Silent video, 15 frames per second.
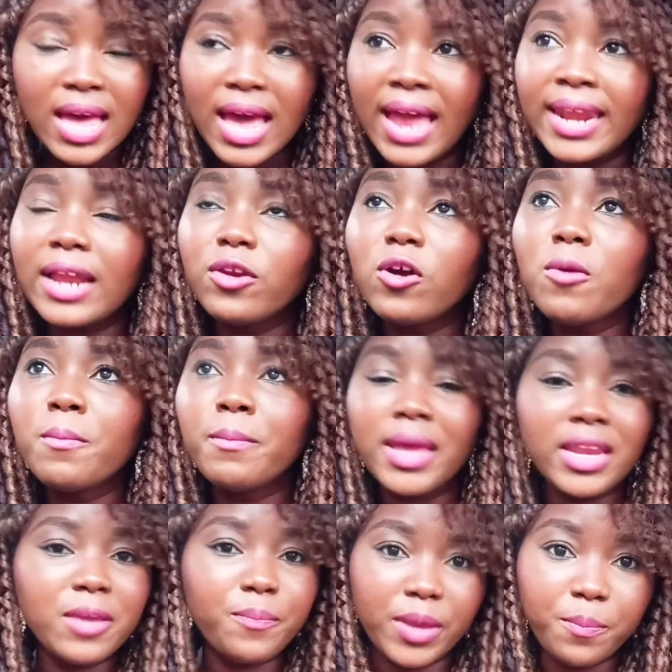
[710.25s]
And I know
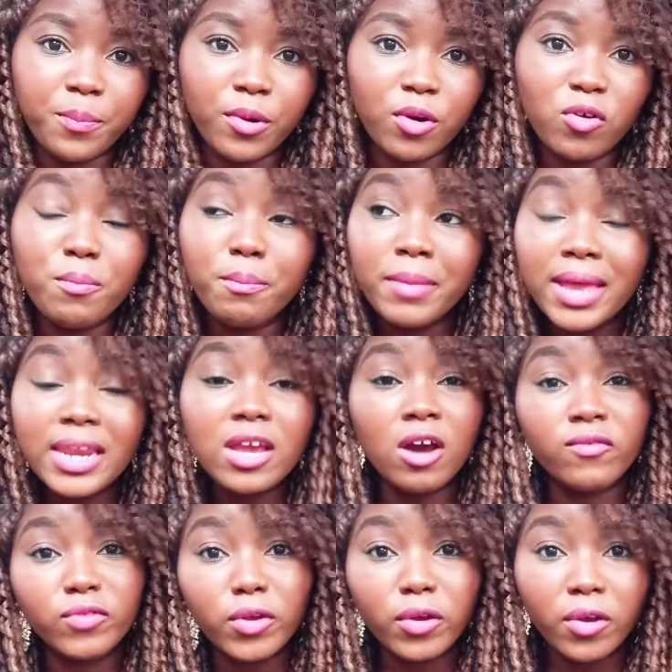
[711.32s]
many people, many
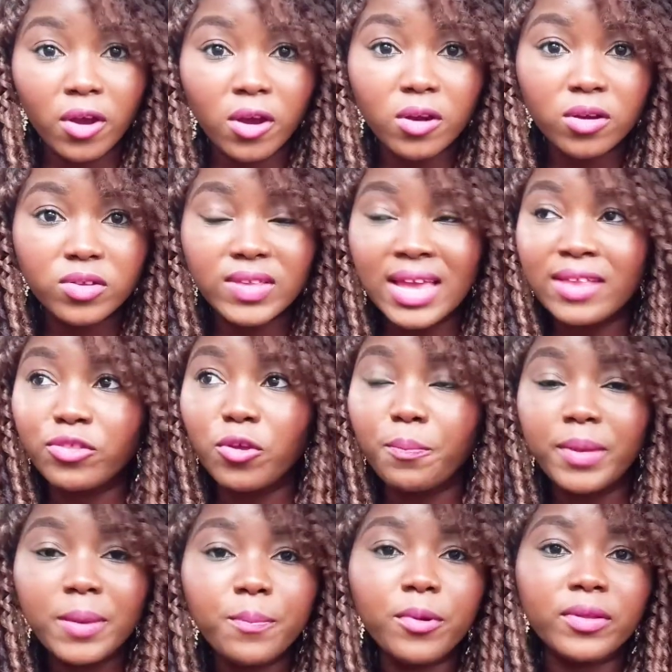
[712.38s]
of the girls and the
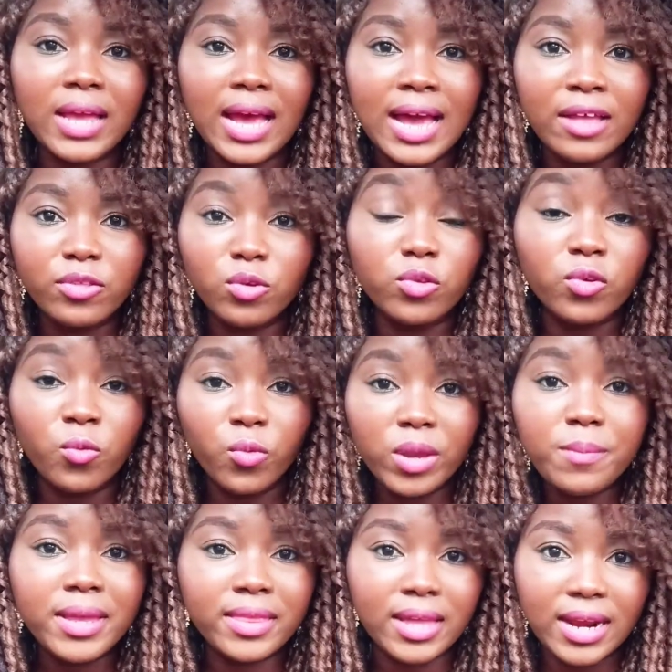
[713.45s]
people that I know, the
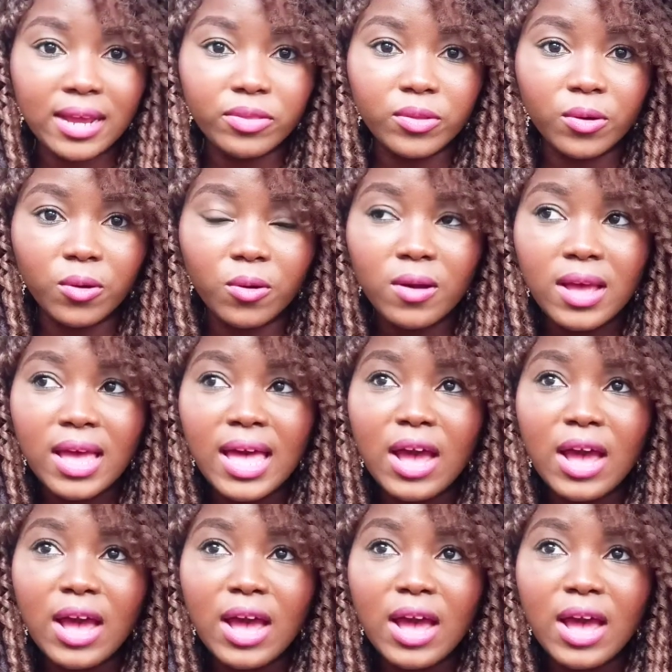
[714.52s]
women that I know,